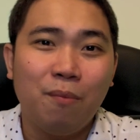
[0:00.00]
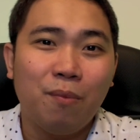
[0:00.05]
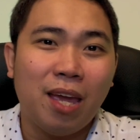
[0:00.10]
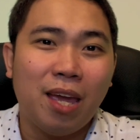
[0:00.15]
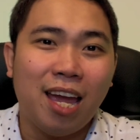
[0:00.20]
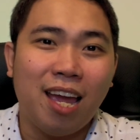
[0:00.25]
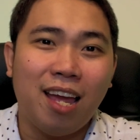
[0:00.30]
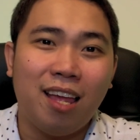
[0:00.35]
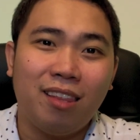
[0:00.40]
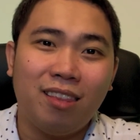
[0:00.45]

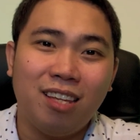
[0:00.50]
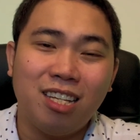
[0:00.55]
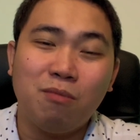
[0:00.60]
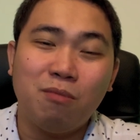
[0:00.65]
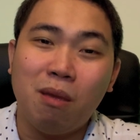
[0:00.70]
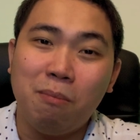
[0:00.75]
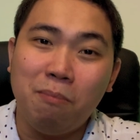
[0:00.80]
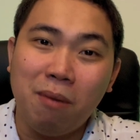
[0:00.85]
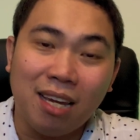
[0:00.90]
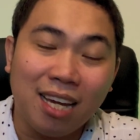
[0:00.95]
And this
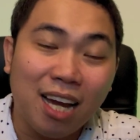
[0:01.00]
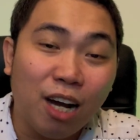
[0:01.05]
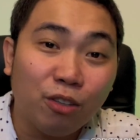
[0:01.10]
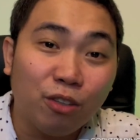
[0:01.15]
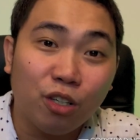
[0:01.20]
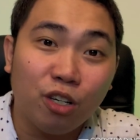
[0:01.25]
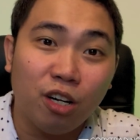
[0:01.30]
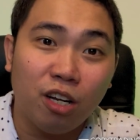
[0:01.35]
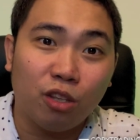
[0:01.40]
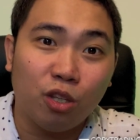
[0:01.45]
may be
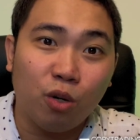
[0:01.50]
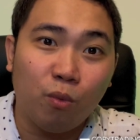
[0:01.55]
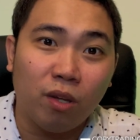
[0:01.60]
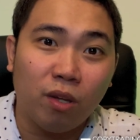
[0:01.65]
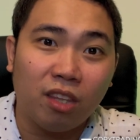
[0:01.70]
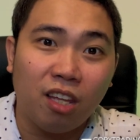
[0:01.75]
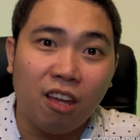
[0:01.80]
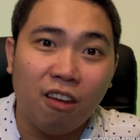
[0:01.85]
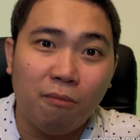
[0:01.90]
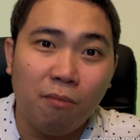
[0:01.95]

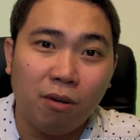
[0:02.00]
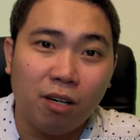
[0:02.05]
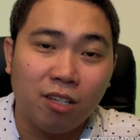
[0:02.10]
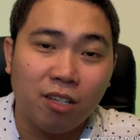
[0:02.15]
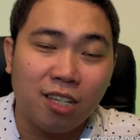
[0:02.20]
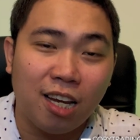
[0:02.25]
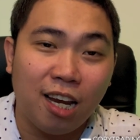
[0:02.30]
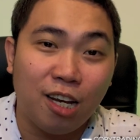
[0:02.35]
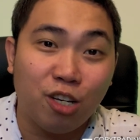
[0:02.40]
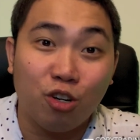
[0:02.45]
counterintuitive
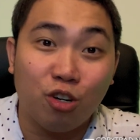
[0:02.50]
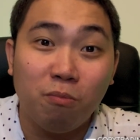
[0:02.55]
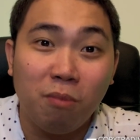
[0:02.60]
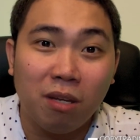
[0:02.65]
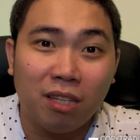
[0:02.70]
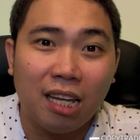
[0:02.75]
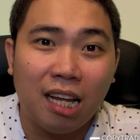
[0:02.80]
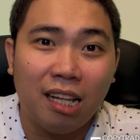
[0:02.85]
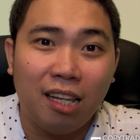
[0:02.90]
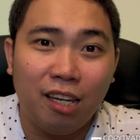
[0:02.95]
because I should be
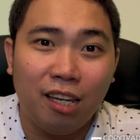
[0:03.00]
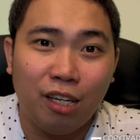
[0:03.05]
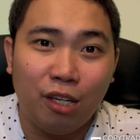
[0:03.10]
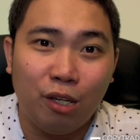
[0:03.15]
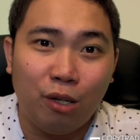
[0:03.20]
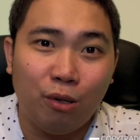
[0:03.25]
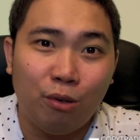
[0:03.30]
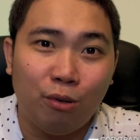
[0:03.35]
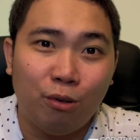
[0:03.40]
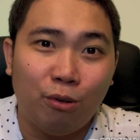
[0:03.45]
telling
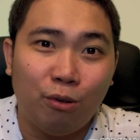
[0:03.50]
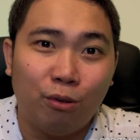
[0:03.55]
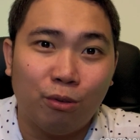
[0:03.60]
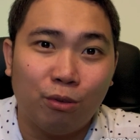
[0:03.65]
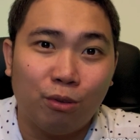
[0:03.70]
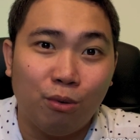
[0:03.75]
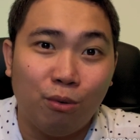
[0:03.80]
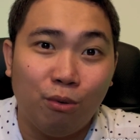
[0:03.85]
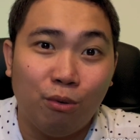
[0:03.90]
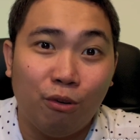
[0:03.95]
you
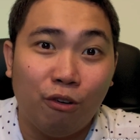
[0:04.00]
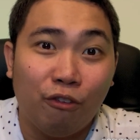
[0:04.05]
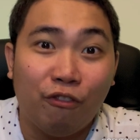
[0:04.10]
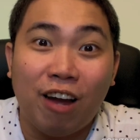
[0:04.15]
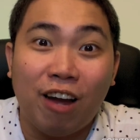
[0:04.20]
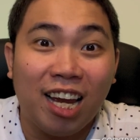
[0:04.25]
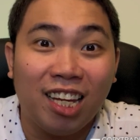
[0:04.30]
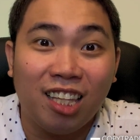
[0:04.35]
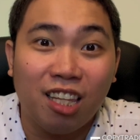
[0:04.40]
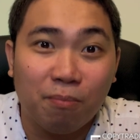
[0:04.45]
to
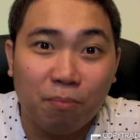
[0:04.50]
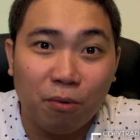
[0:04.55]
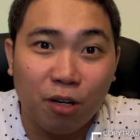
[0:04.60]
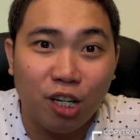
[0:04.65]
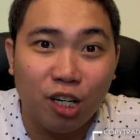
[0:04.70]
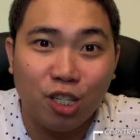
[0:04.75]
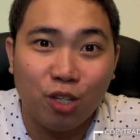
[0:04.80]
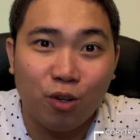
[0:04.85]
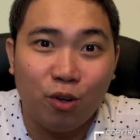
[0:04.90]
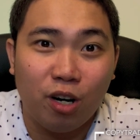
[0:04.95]
find the
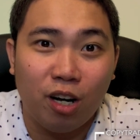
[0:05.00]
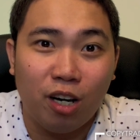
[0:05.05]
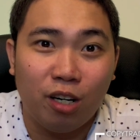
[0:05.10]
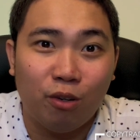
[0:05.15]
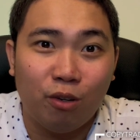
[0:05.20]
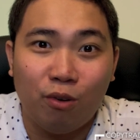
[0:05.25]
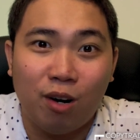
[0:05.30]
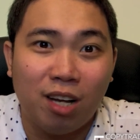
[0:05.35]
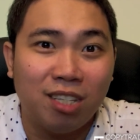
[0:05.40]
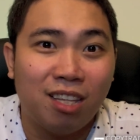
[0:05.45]
person
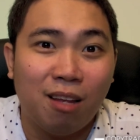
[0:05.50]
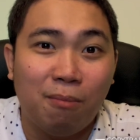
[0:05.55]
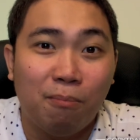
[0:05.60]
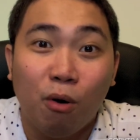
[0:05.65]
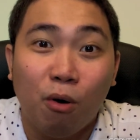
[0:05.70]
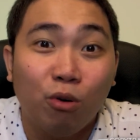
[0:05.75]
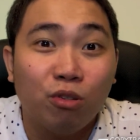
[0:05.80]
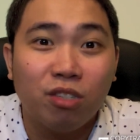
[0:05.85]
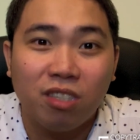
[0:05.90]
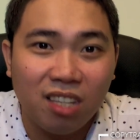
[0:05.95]
who has the
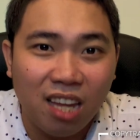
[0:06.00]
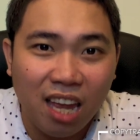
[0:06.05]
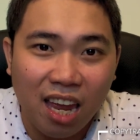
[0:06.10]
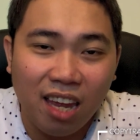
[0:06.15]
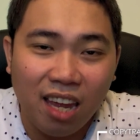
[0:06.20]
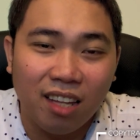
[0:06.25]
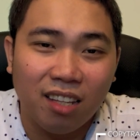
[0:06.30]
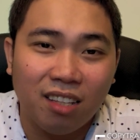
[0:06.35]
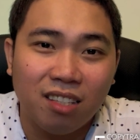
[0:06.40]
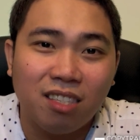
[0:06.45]
most
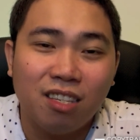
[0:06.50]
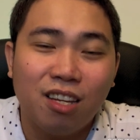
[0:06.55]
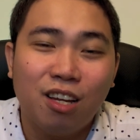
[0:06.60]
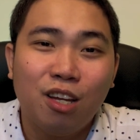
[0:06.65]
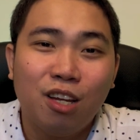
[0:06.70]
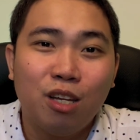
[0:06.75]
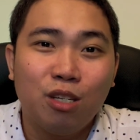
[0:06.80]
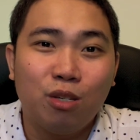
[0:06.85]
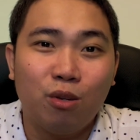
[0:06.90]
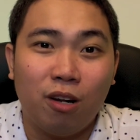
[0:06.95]
gains
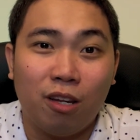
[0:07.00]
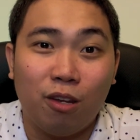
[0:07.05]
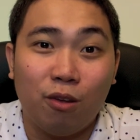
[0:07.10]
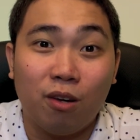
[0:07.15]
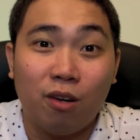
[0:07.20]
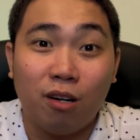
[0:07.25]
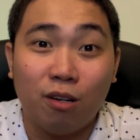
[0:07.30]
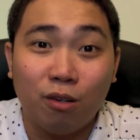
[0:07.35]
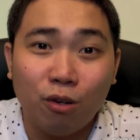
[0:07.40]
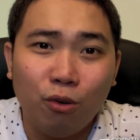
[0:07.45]
so that you
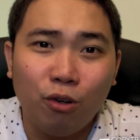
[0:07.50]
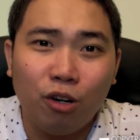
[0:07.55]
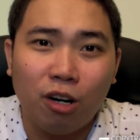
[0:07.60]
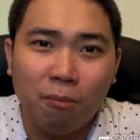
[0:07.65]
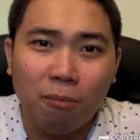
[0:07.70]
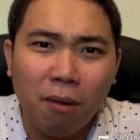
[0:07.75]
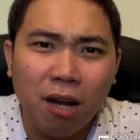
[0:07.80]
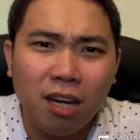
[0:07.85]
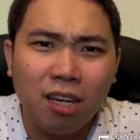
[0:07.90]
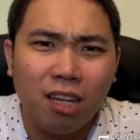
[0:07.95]
can grow your
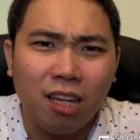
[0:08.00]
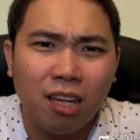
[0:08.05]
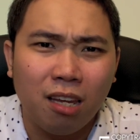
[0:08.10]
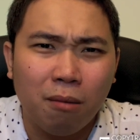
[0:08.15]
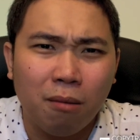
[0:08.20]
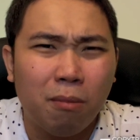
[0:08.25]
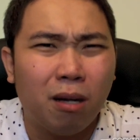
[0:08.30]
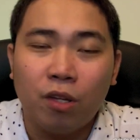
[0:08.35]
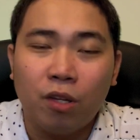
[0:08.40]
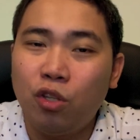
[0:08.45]
money,
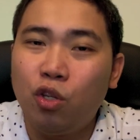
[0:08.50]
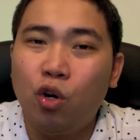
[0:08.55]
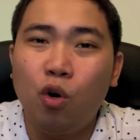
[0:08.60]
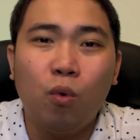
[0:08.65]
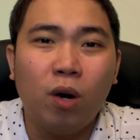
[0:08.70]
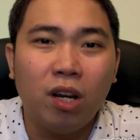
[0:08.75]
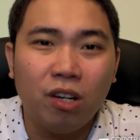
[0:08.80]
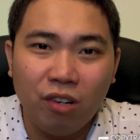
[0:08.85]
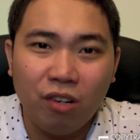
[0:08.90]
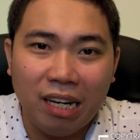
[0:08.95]
but no
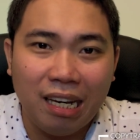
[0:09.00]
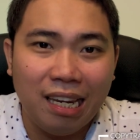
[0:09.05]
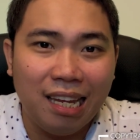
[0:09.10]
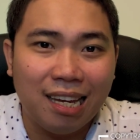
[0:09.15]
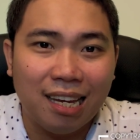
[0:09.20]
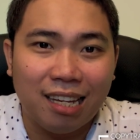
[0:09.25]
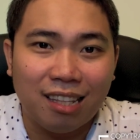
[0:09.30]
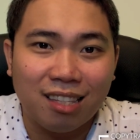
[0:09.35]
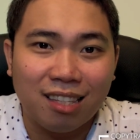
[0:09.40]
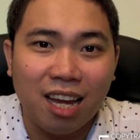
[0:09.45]
one really
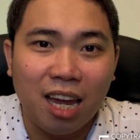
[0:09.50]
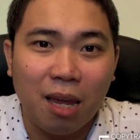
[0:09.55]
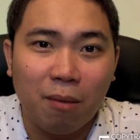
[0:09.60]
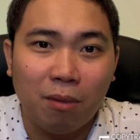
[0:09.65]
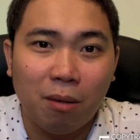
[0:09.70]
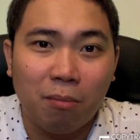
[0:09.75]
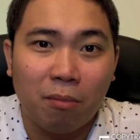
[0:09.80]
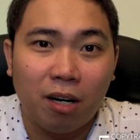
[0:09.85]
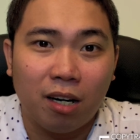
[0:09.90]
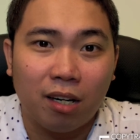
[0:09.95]
can time
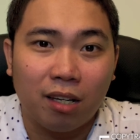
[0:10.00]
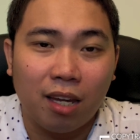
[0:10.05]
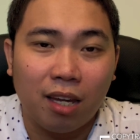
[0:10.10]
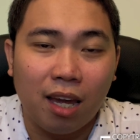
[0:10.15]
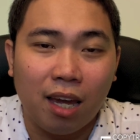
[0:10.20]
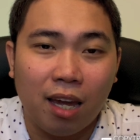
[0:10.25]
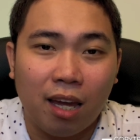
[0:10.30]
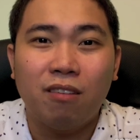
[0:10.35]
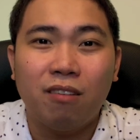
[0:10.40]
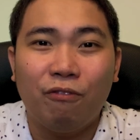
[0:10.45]
the
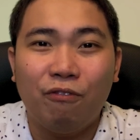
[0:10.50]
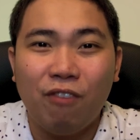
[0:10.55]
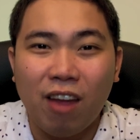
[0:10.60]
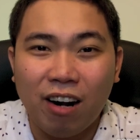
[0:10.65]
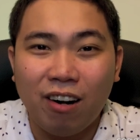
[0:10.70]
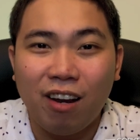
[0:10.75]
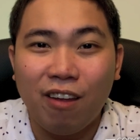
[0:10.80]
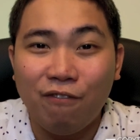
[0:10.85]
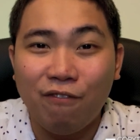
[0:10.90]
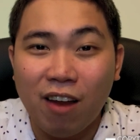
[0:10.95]
market
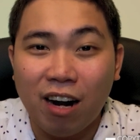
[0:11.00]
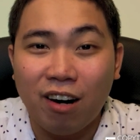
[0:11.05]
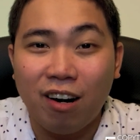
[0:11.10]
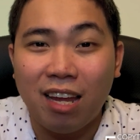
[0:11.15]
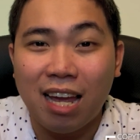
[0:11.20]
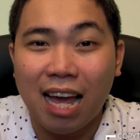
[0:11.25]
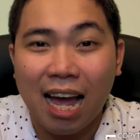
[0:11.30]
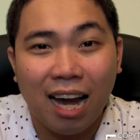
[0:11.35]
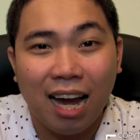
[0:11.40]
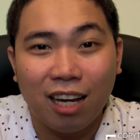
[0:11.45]
very,
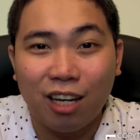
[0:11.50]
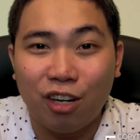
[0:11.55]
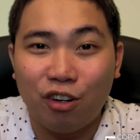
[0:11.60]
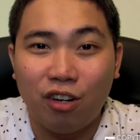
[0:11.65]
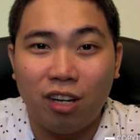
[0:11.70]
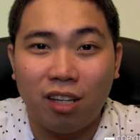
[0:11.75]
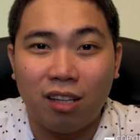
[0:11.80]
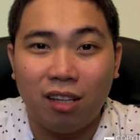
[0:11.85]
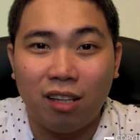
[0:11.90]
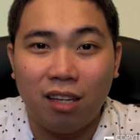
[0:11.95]
very
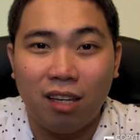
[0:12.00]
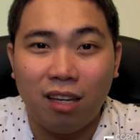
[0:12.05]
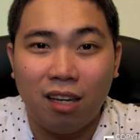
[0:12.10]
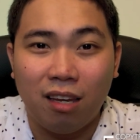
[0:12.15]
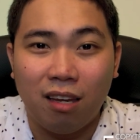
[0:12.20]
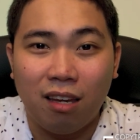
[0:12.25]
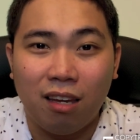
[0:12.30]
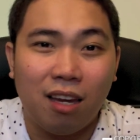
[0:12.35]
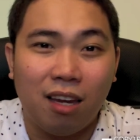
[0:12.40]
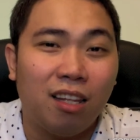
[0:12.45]

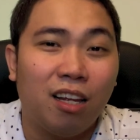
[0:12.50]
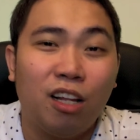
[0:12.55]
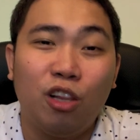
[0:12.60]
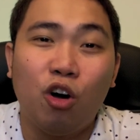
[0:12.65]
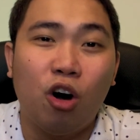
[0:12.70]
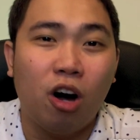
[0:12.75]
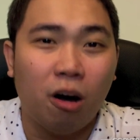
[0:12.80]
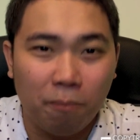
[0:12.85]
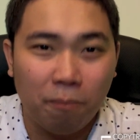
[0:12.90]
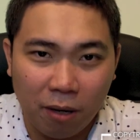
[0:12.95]
accurately in a
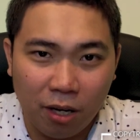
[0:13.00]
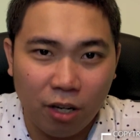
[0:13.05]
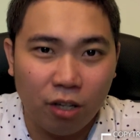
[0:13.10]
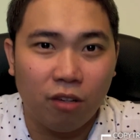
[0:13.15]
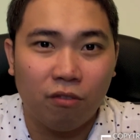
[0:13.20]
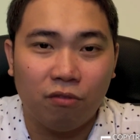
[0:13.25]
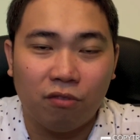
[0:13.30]
long period of